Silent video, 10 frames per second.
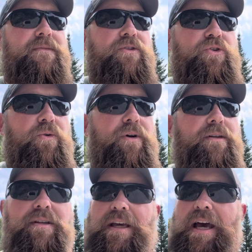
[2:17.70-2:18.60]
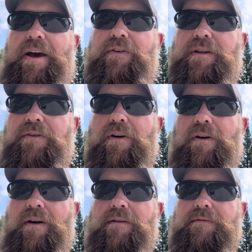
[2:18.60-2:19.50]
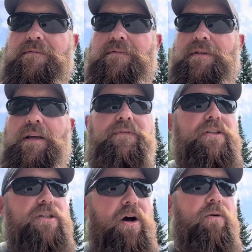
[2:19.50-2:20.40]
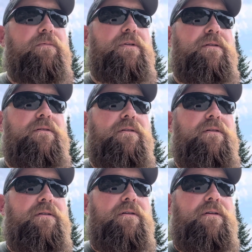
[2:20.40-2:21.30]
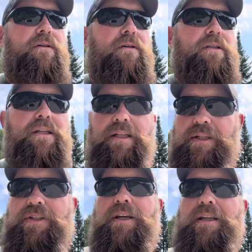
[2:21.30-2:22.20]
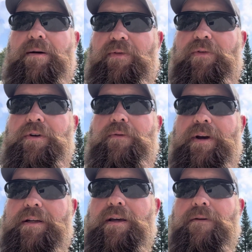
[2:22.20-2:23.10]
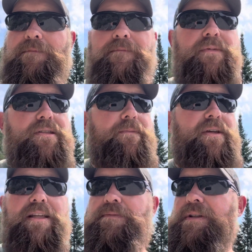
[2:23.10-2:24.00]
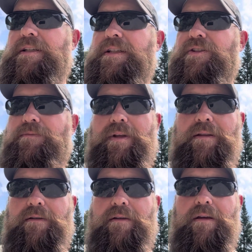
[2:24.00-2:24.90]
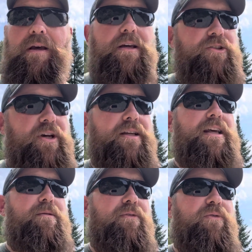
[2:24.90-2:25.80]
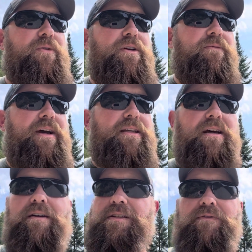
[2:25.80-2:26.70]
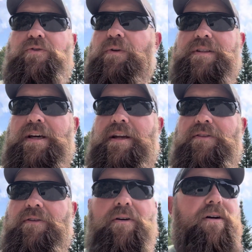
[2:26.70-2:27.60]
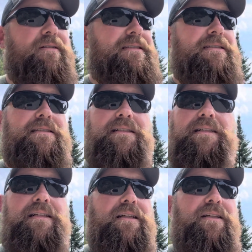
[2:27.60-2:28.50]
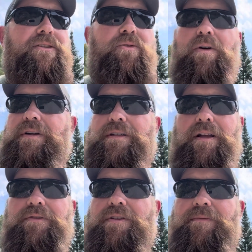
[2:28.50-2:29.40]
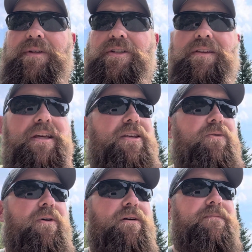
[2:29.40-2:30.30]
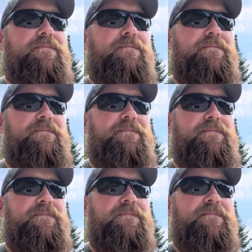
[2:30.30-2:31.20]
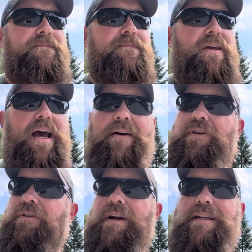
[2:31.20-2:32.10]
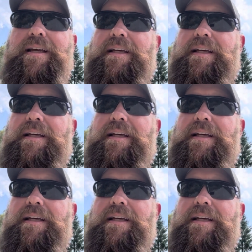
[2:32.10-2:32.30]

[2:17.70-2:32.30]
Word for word: Joy. Do you have it in your heart? If you don't, you need to check down before you wreck down. something he's been teaching me. Check down before you wreck down because if joy's not in your heart, you aren't as close to him as you think you are. Have a great day.